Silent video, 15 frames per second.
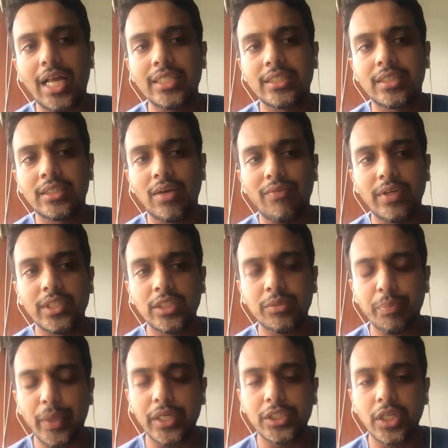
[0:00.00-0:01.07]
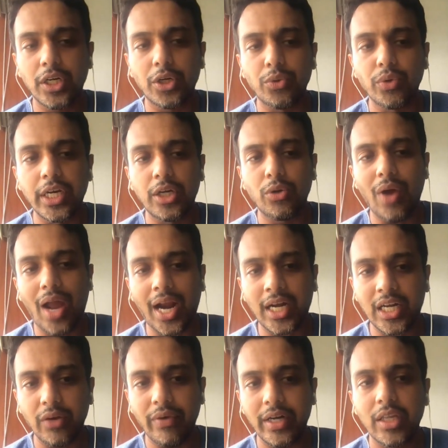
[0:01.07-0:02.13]
as someone just mentioned, you need to
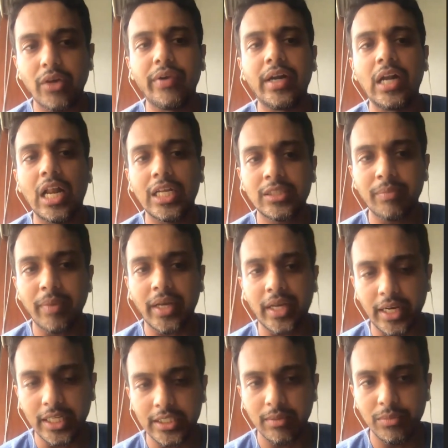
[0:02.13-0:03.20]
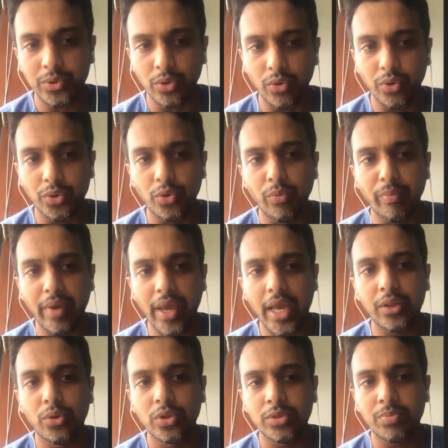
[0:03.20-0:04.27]
activate the windlass mechanism. So you
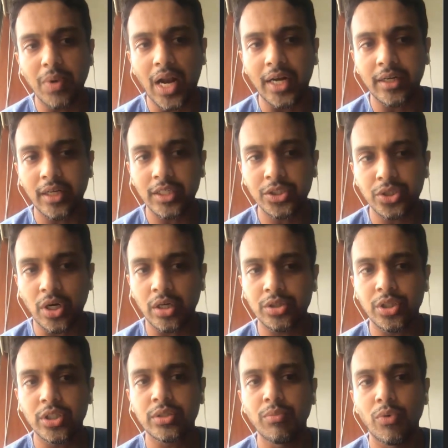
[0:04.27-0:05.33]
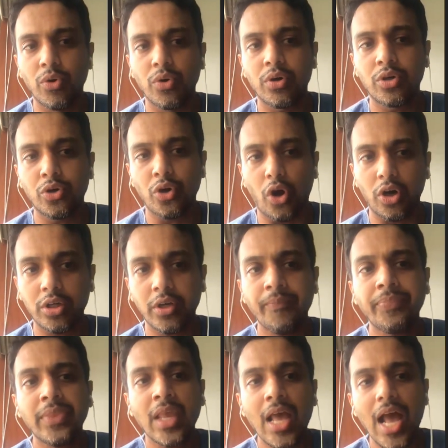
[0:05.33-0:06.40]
make those plantar structures more taut.
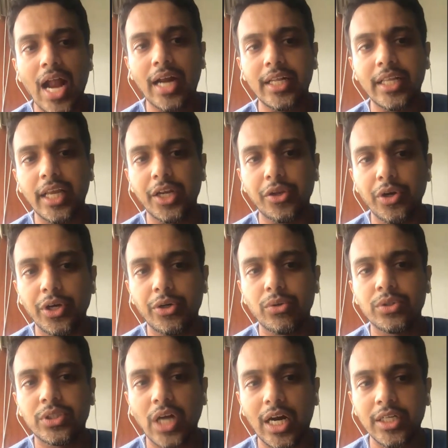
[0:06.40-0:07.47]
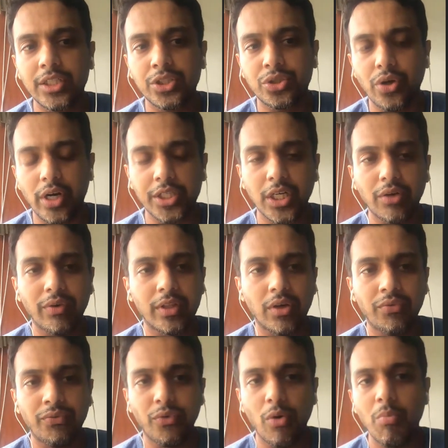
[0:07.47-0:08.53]
And then you need to start stretching with a
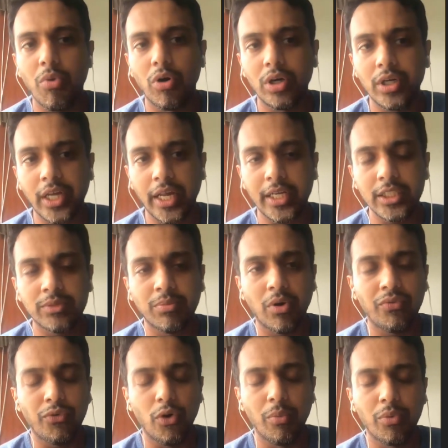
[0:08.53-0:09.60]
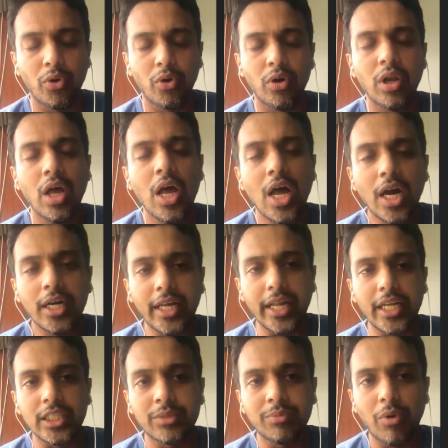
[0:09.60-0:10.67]
foam ball, tennis ball, foam roll,
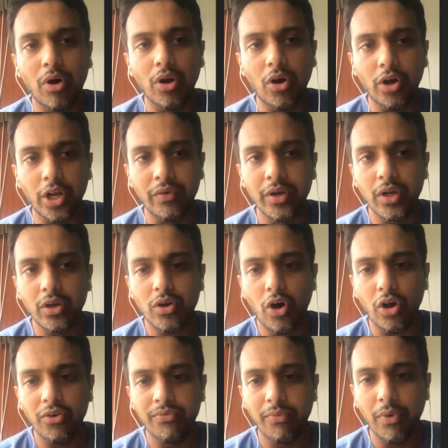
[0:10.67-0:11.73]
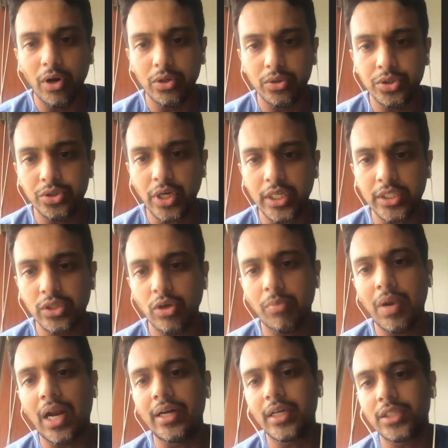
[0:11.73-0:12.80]
tennis ball, or even a golf ball to stretch your
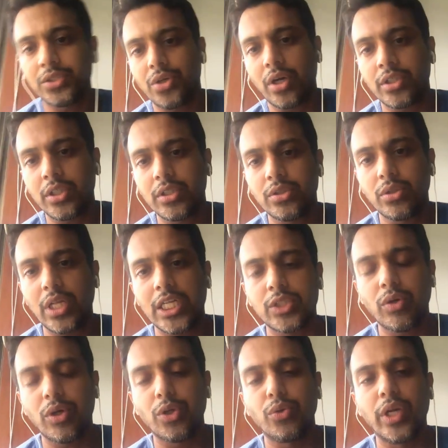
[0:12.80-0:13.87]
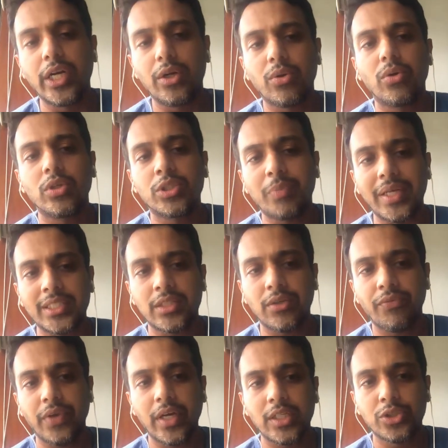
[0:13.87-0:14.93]
plantar structure. So that's why you need to go
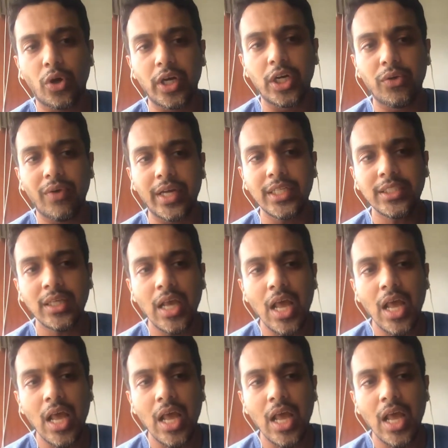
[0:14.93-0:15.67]
specific joint wise,